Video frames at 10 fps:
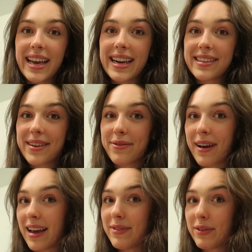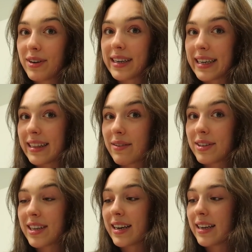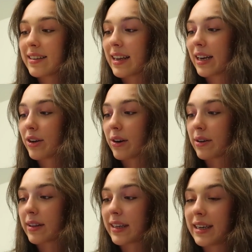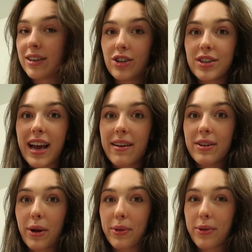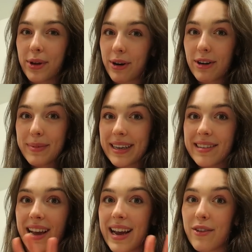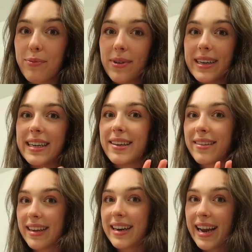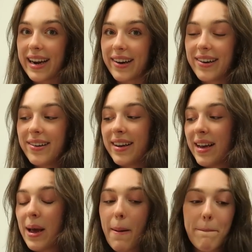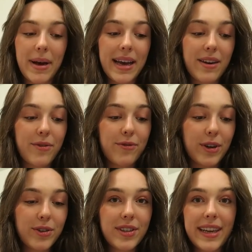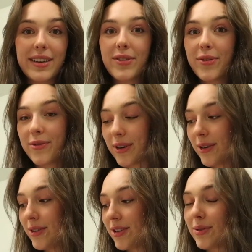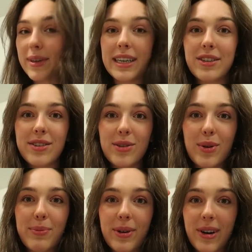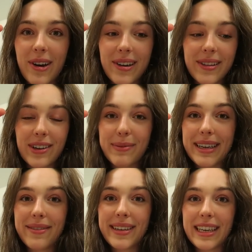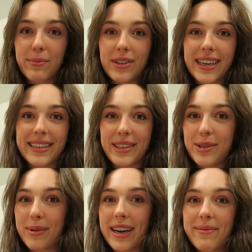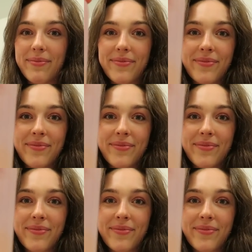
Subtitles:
It has 5 different heat level settings, and I currently just have it on the 3rd because I have pretty thin hair. But first thing is first, we need to put on a little bit of heat protectant spray.